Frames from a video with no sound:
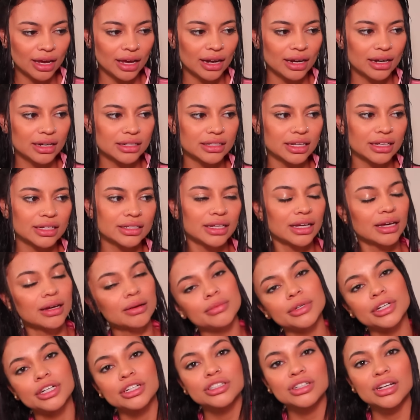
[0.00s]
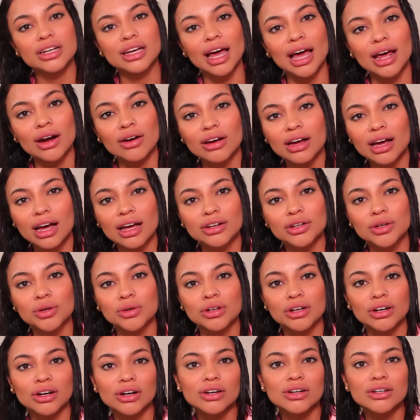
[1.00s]
And it's like, damn bitch, like I don't got no
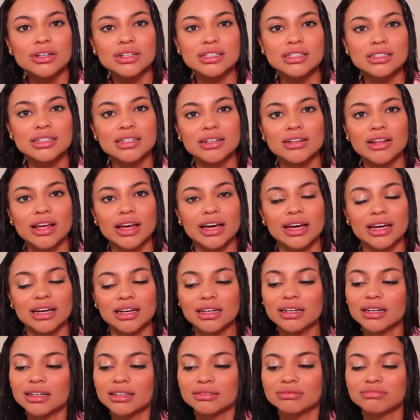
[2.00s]
girls to like